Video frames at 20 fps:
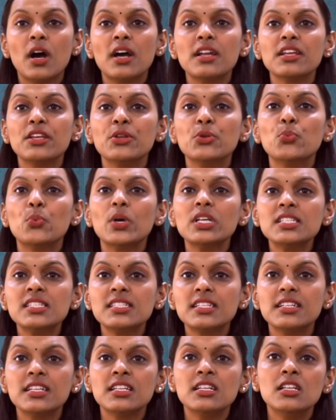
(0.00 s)
are
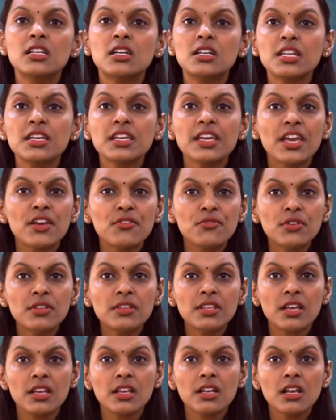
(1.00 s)
invested in learning
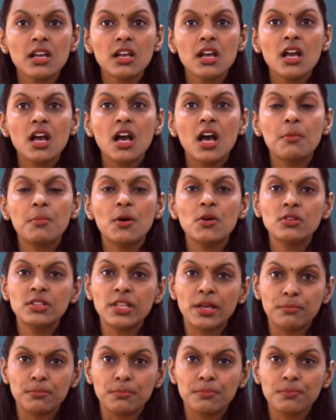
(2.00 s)
everything about
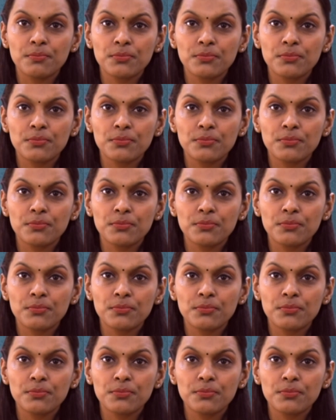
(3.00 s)
them